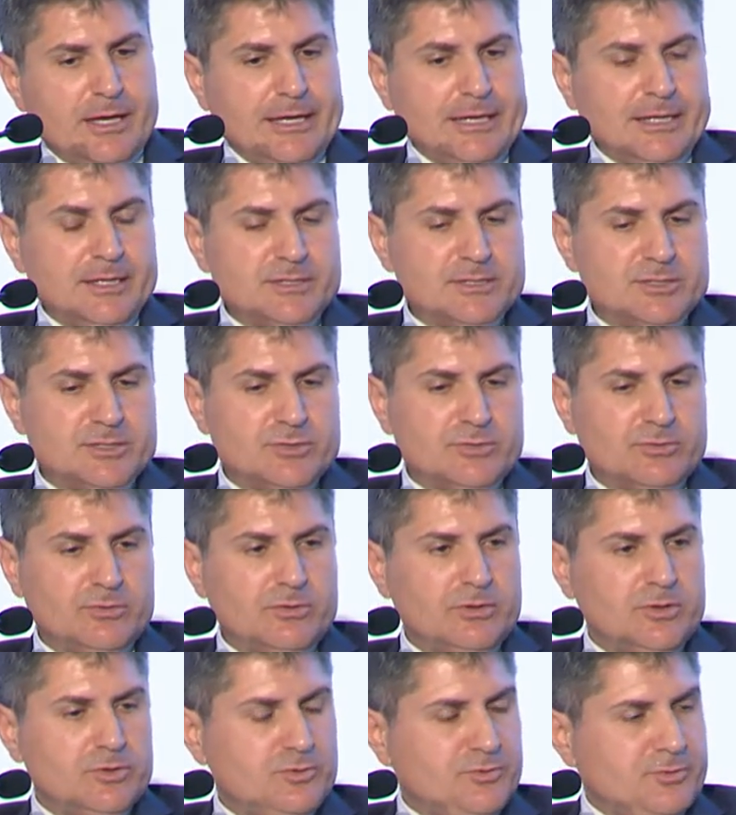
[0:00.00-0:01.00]
is to
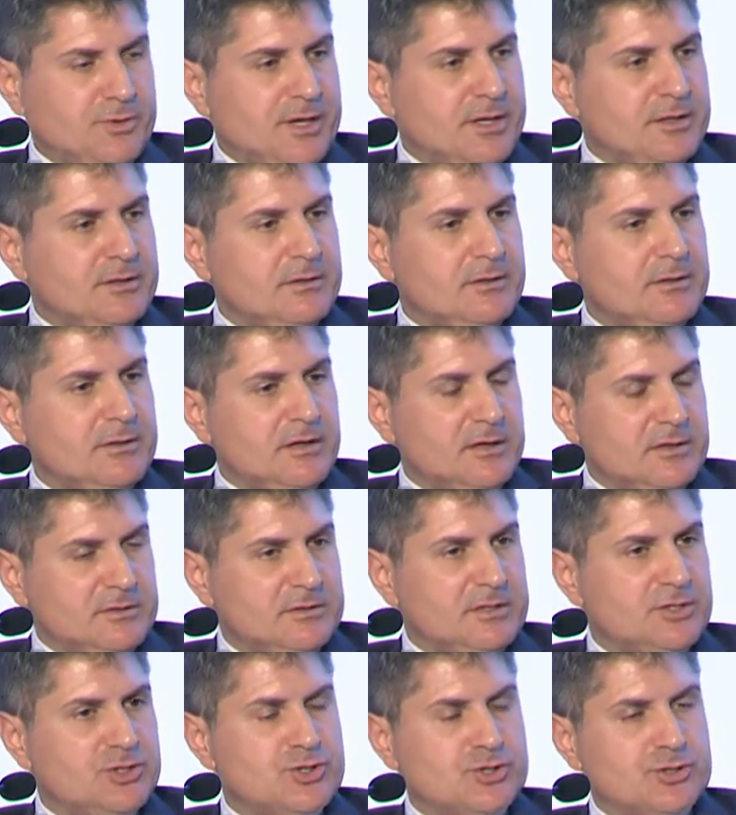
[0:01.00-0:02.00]
create a
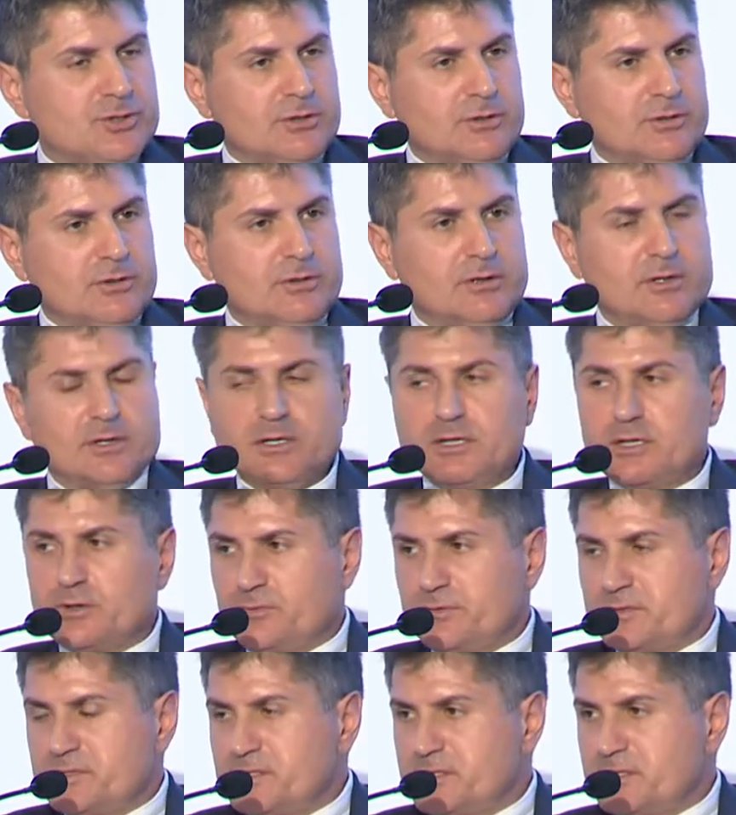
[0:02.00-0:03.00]
digital
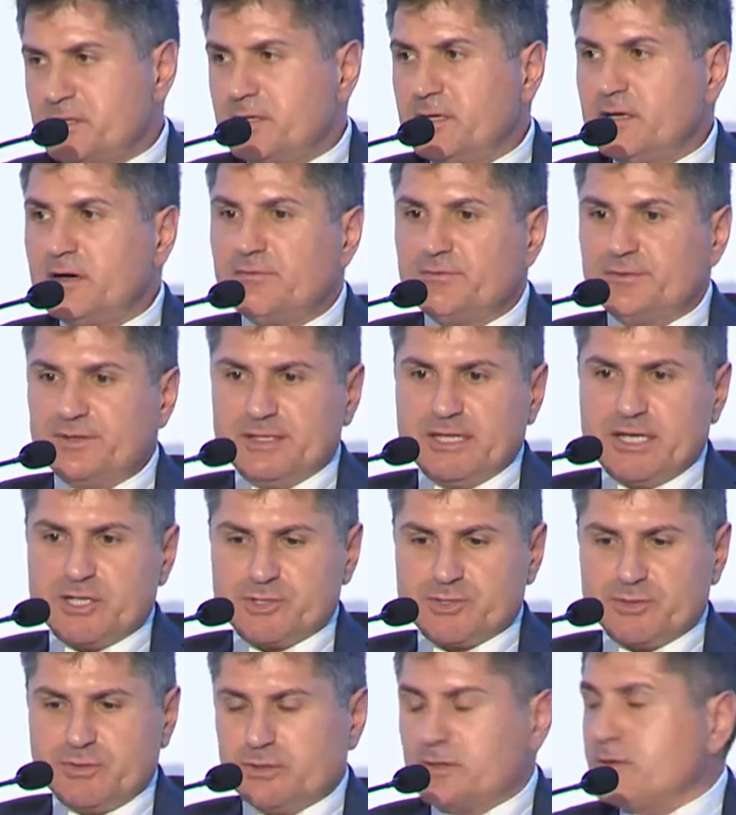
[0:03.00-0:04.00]
currency of the
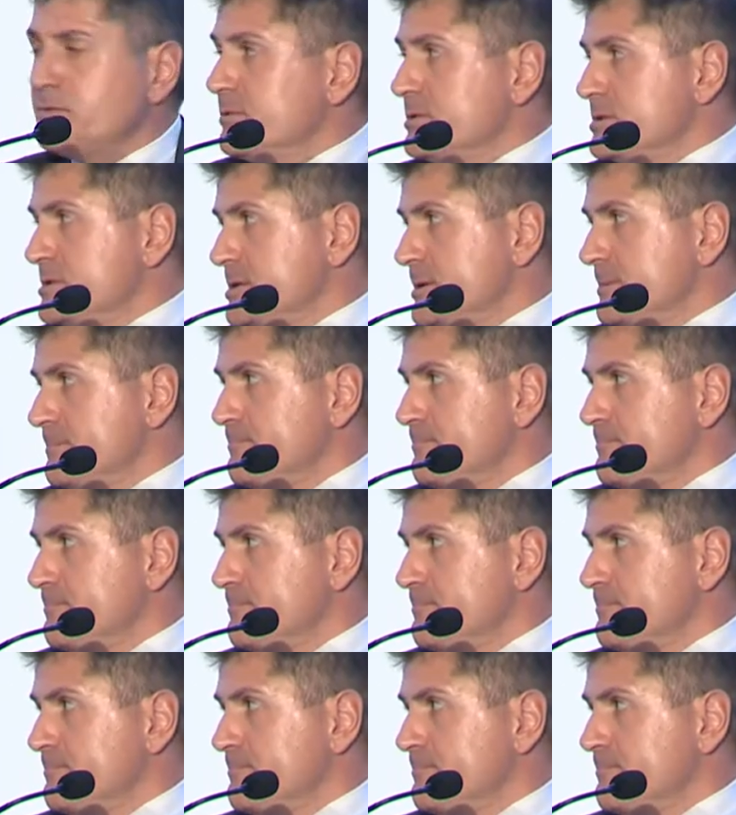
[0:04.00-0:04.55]
national currency.